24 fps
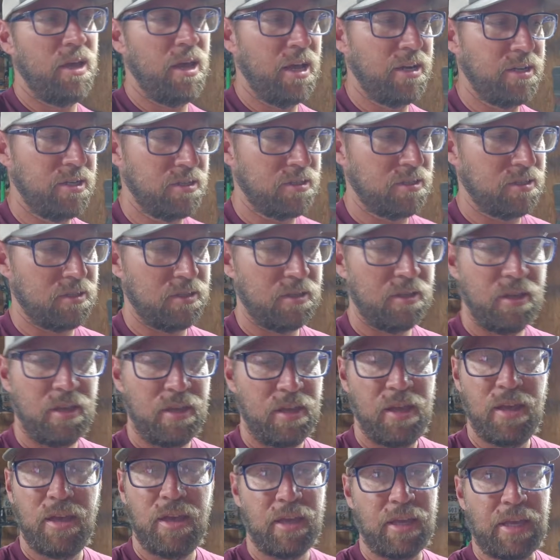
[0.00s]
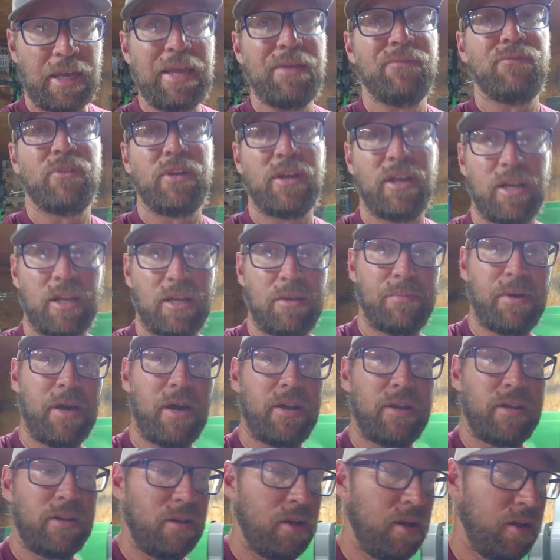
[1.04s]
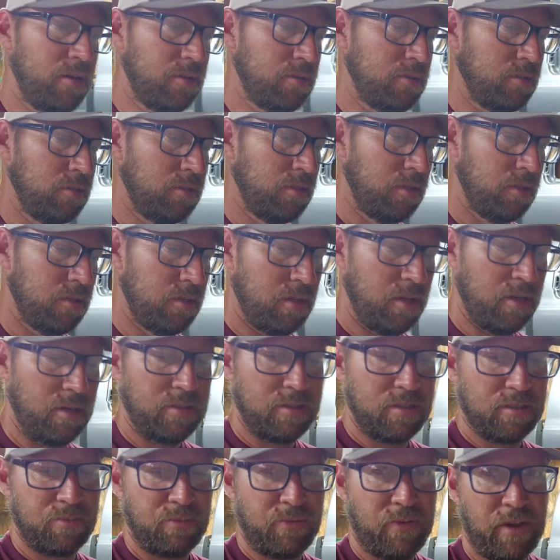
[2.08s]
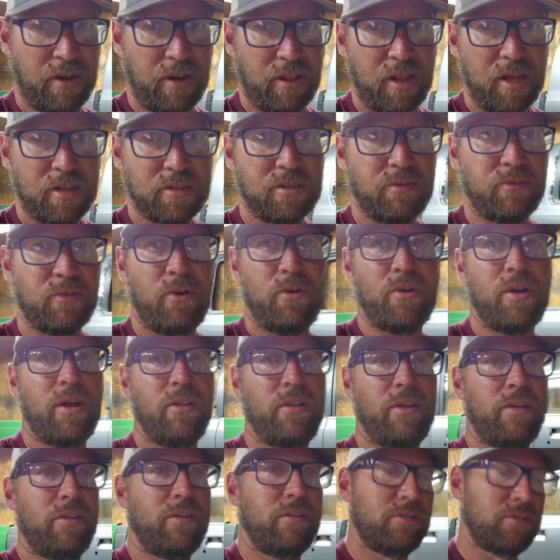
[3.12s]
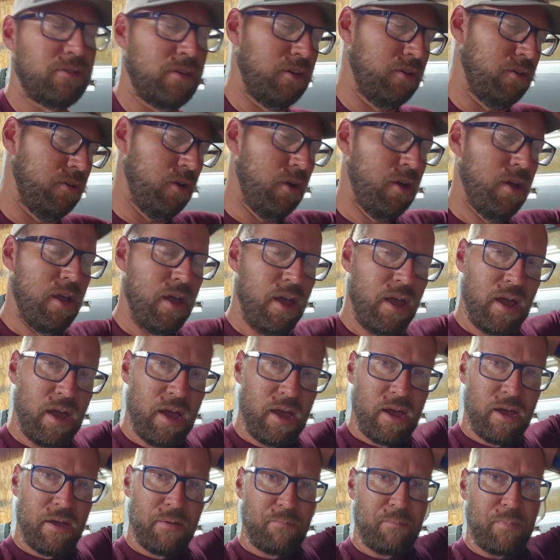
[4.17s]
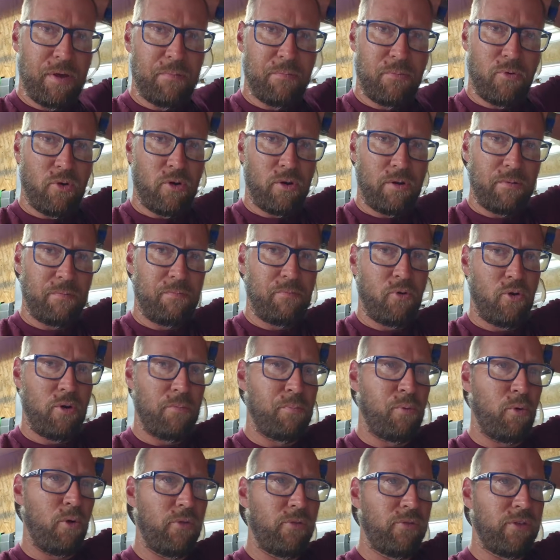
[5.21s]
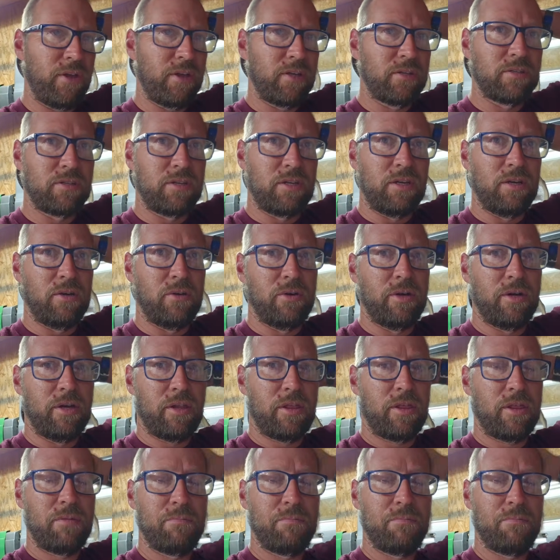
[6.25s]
I just keep forgetting about it, honestly. We've had a lot of stuff going on lately, so been more important things to deal with.